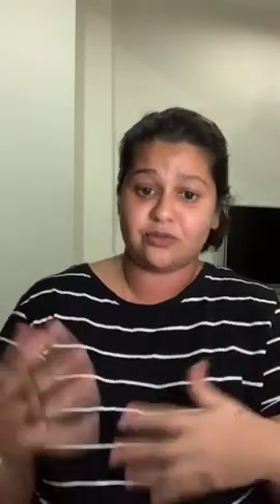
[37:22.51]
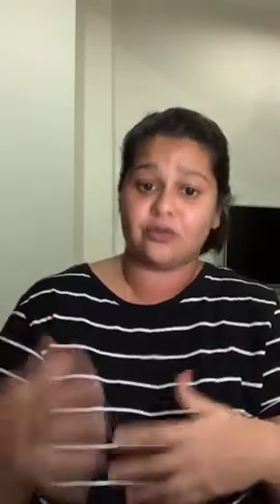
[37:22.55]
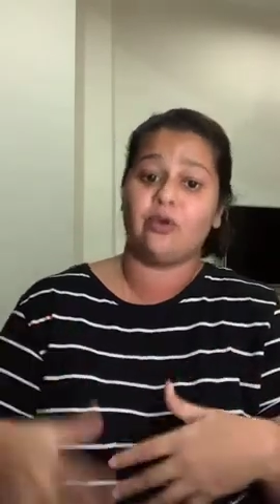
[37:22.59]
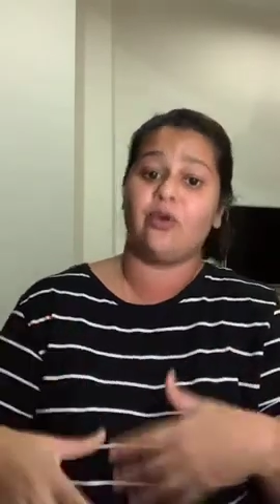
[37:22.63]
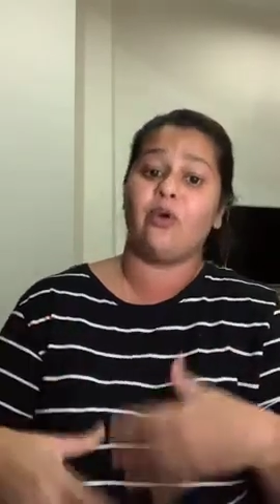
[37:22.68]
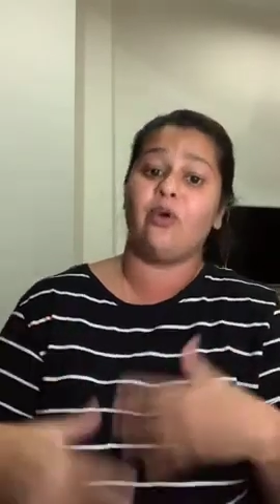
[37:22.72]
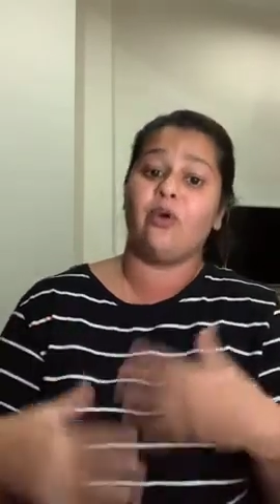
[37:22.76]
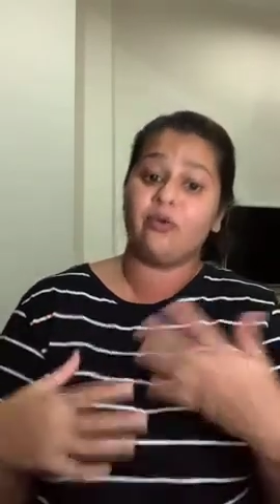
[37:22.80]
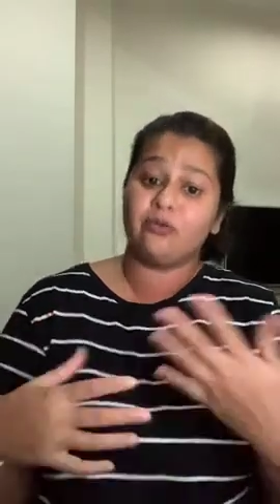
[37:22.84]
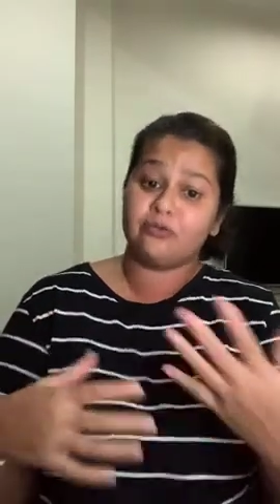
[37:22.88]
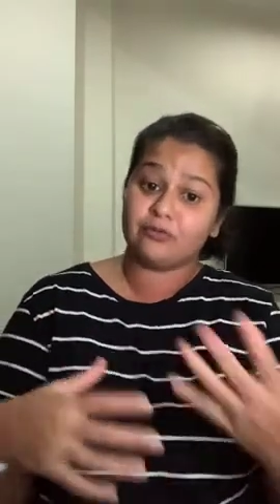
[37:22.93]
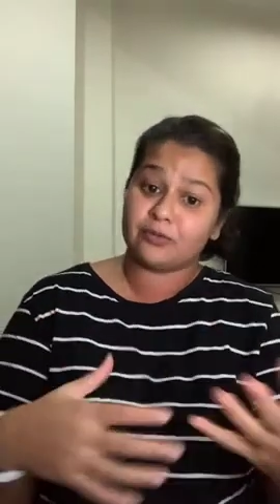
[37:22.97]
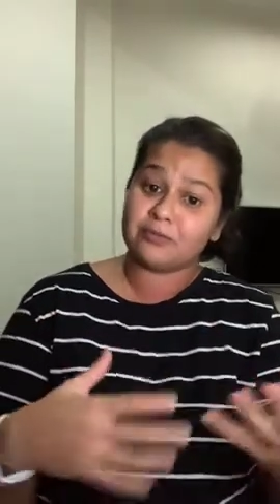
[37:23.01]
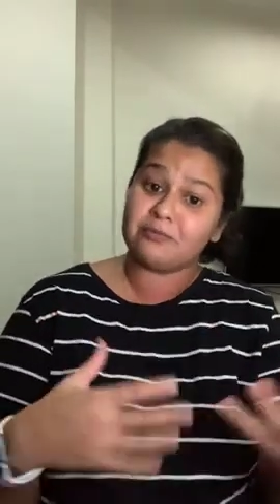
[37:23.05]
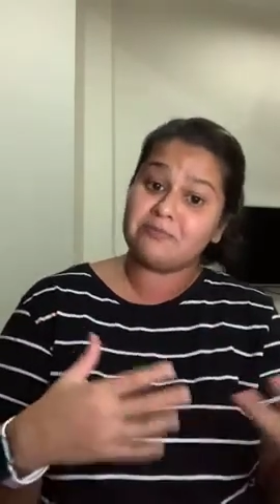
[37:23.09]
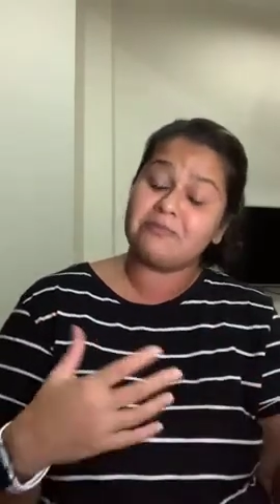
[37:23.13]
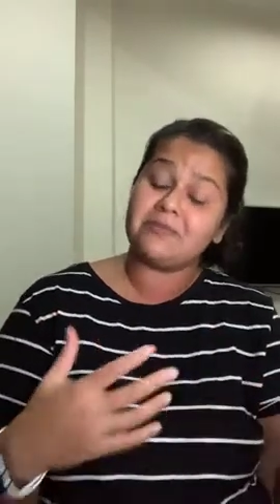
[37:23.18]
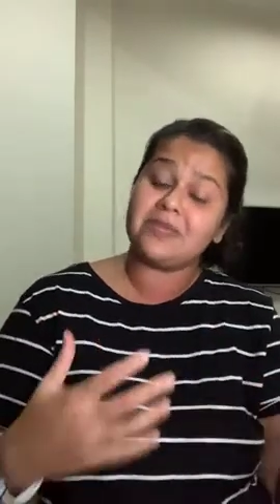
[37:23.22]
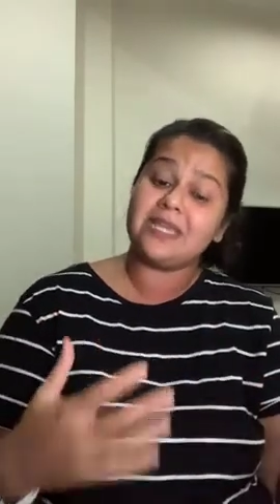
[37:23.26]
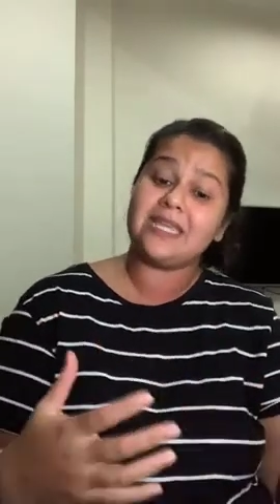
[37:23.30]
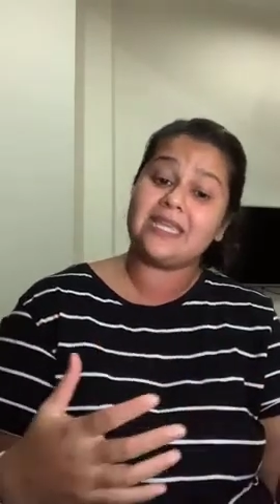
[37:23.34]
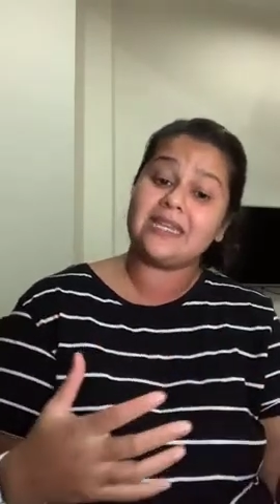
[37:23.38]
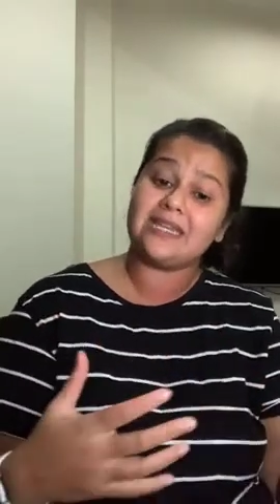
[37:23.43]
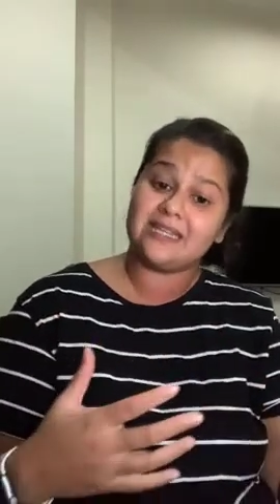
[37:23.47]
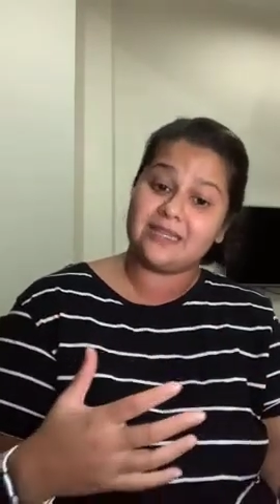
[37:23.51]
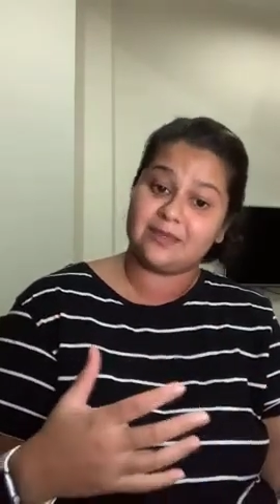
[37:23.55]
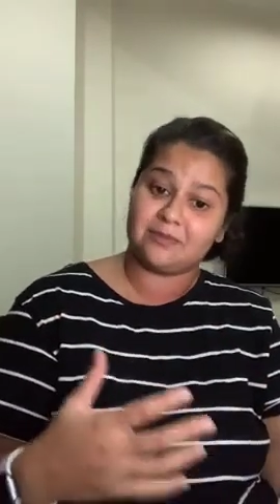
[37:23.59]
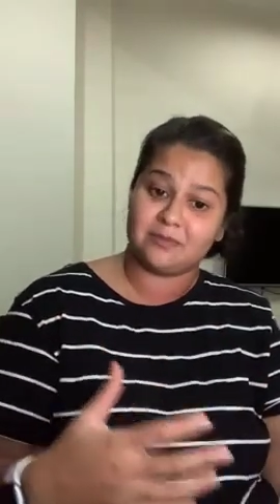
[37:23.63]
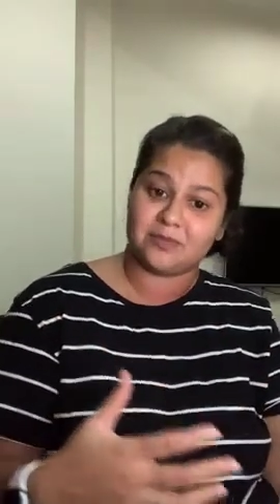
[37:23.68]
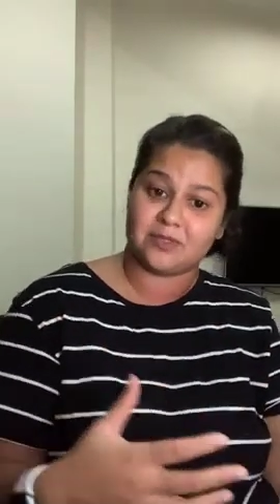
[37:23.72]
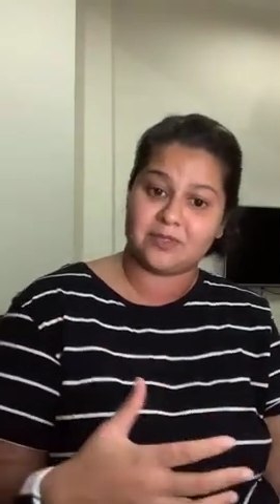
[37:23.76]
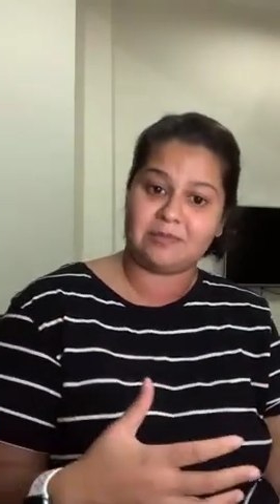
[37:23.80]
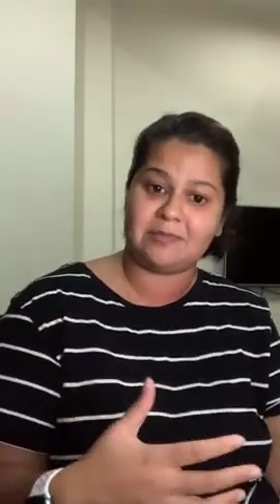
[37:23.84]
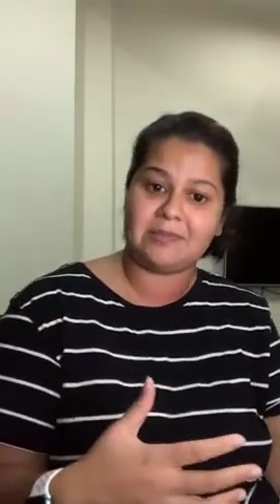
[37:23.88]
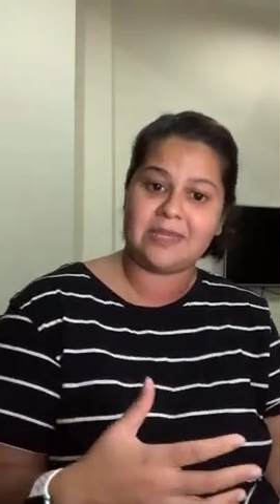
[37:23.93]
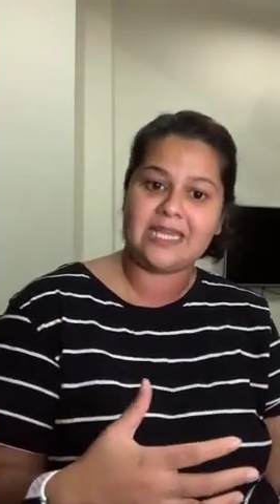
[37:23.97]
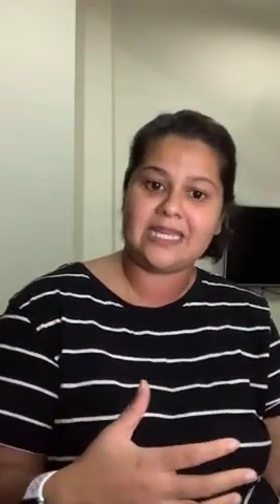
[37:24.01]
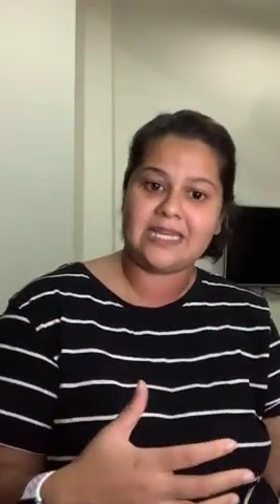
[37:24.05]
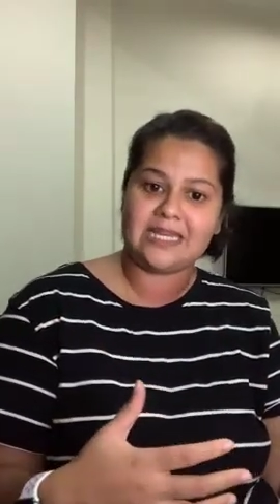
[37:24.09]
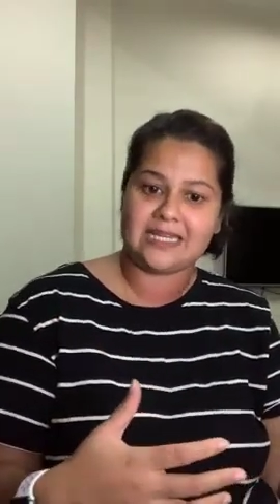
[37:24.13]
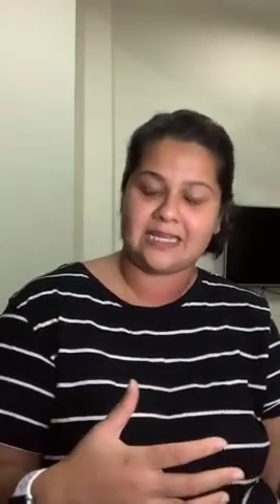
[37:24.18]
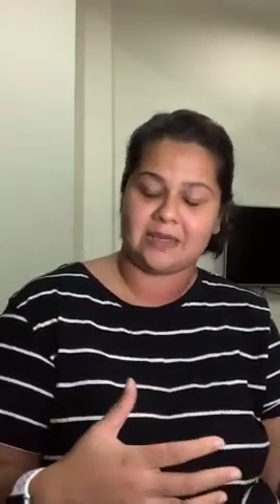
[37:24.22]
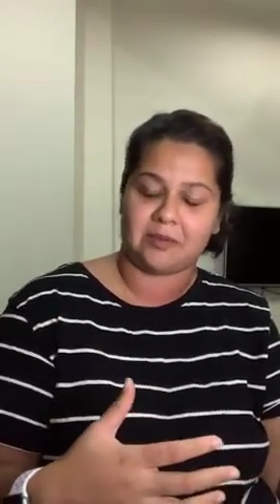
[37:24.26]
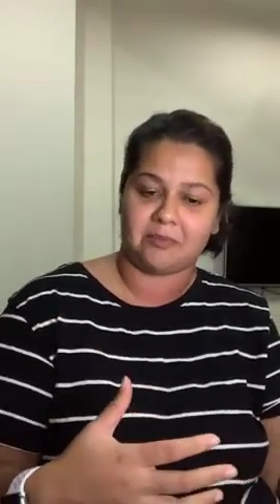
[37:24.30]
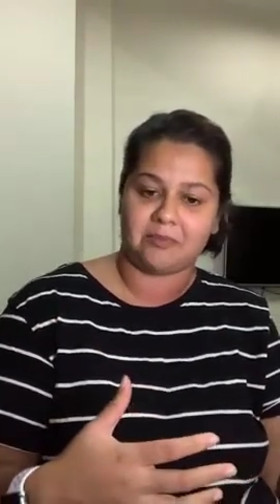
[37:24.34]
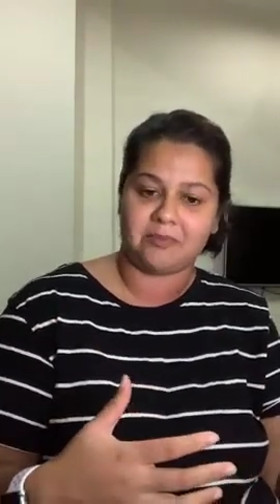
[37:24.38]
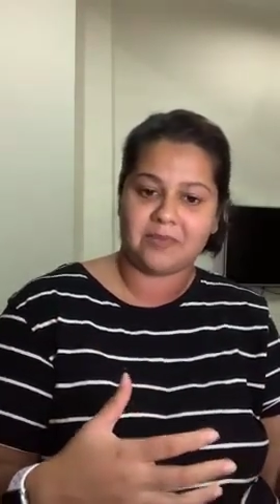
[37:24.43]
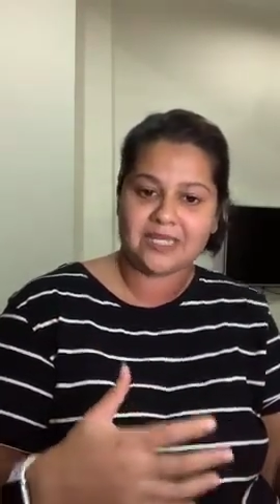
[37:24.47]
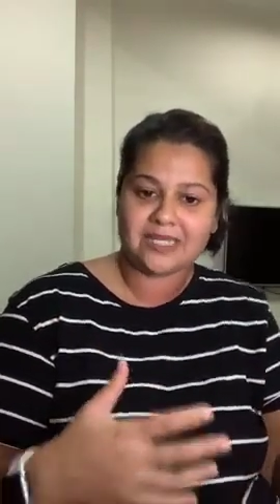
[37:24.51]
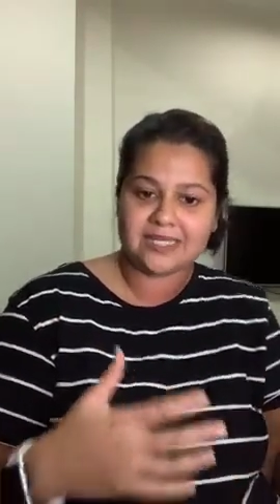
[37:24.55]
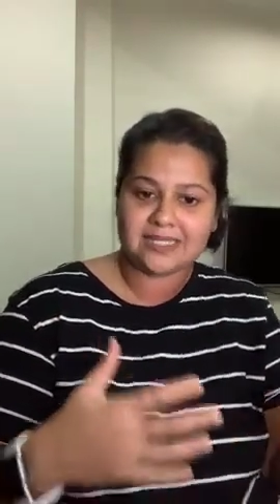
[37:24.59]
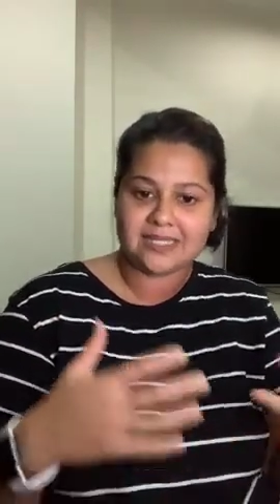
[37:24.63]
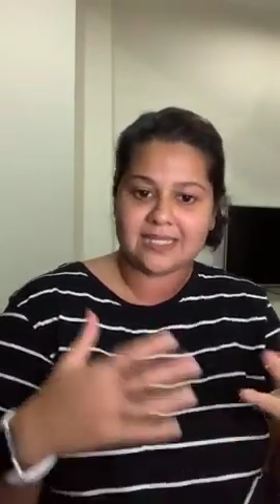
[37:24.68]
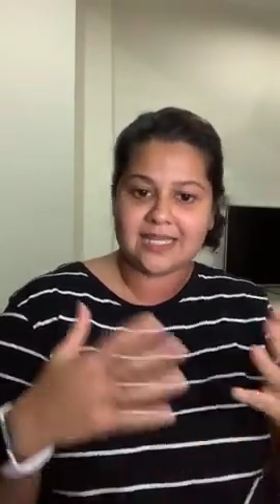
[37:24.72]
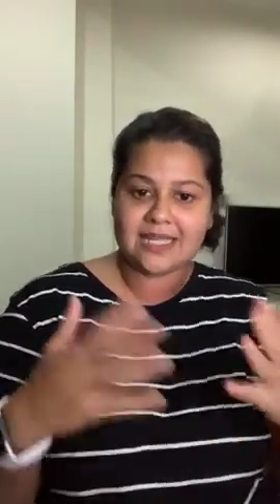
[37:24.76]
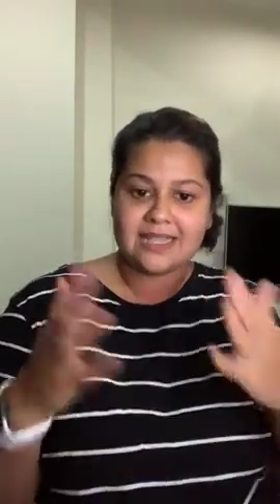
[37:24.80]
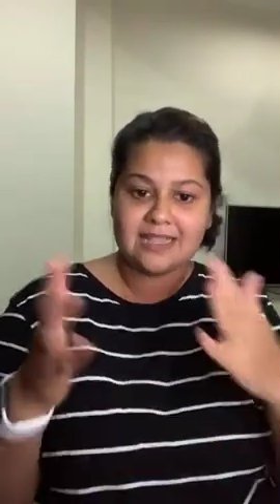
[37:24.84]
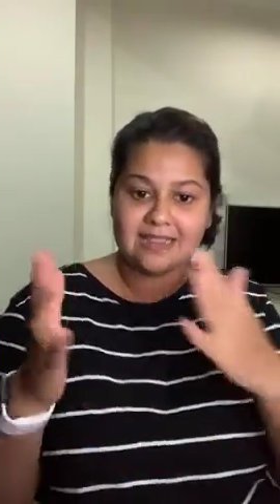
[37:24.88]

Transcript: go from medium to medium, because